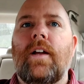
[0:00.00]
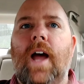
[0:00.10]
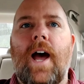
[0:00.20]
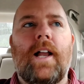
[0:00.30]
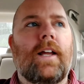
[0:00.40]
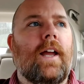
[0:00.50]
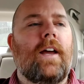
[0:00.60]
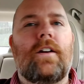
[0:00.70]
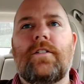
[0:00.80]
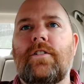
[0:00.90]

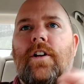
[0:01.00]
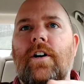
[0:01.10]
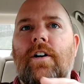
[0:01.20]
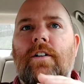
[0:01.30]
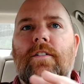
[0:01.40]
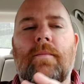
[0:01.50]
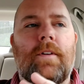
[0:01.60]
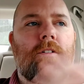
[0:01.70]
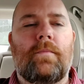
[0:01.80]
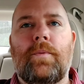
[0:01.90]
Alligators, ducks. I
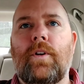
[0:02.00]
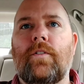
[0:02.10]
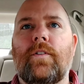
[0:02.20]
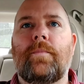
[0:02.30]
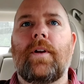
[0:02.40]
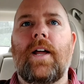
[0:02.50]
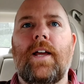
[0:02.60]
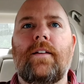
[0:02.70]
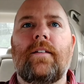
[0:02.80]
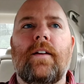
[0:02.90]
mean, it's a beautiful
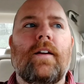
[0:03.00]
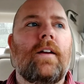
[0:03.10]
place.